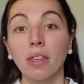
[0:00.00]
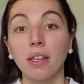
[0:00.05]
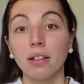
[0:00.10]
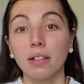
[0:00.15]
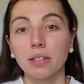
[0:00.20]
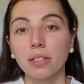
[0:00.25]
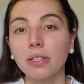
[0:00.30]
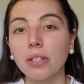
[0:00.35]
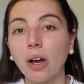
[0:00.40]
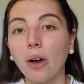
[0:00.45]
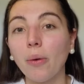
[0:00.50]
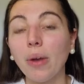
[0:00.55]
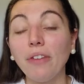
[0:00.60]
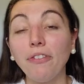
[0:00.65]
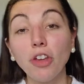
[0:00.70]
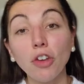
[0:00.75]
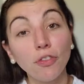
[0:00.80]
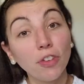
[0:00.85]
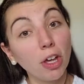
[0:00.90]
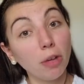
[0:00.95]
So if
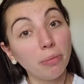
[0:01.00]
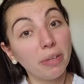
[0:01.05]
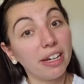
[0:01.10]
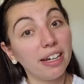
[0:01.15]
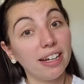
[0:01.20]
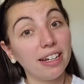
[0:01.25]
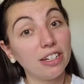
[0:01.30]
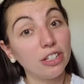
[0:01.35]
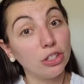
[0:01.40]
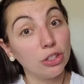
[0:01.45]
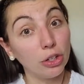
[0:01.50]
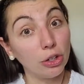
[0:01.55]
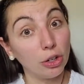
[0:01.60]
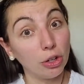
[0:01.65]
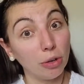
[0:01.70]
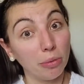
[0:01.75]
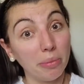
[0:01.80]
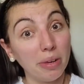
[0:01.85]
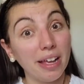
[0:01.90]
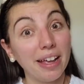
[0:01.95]
you filmed it in
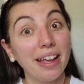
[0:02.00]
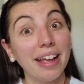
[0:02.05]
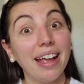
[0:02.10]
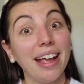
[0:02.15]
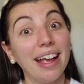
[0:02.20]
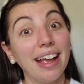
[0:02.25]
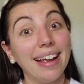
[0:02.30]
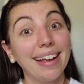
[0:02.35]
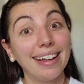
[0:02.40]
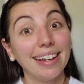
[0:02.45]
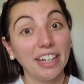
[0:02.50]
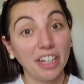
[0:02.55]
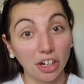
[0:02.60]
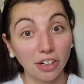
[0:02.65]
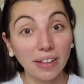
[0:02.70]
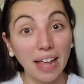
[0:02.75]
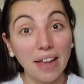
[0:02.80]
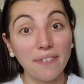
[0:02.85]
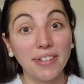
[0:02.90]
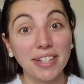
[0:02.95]
Zoom, your
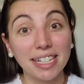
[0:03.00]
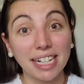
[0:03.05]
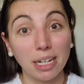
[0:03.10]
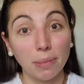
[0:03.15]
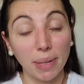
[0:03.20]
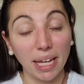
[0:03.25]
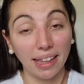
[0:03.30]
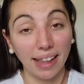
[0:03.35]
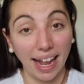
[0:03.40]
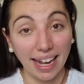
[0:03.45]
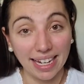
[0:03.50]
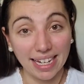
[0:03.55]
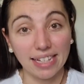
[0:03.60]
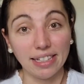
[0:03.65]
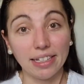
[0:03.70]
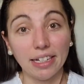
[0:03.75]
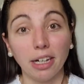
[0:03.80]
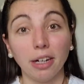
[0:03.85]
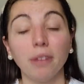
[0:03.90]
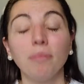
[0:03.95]
life is going to be a lot
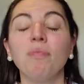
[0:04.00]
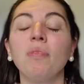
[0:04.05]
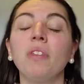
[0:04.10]
easier.